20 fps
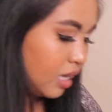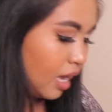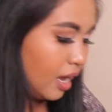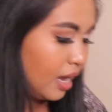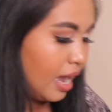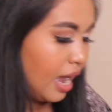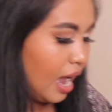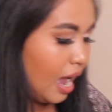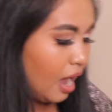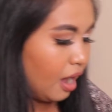
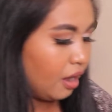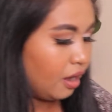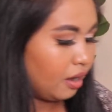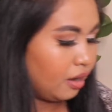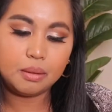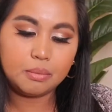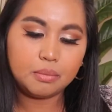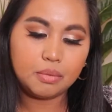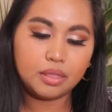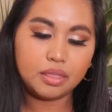I
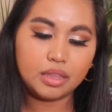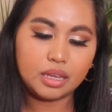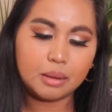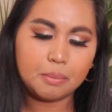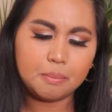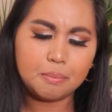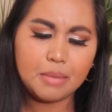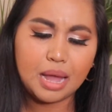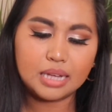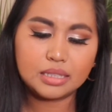have
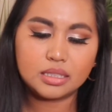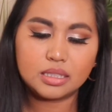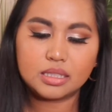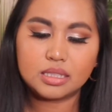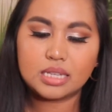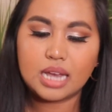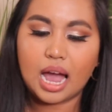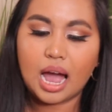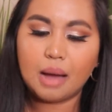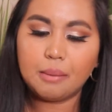the
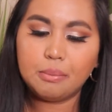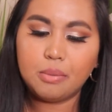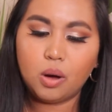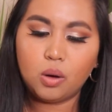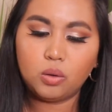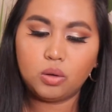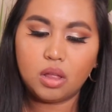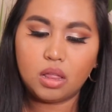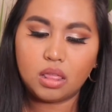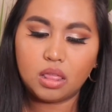
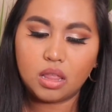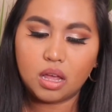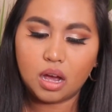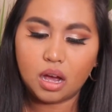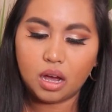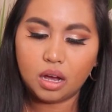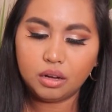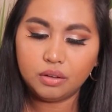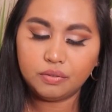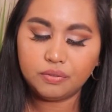Metabo
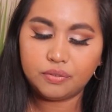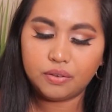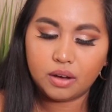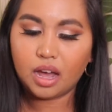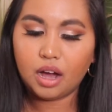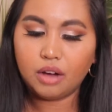Love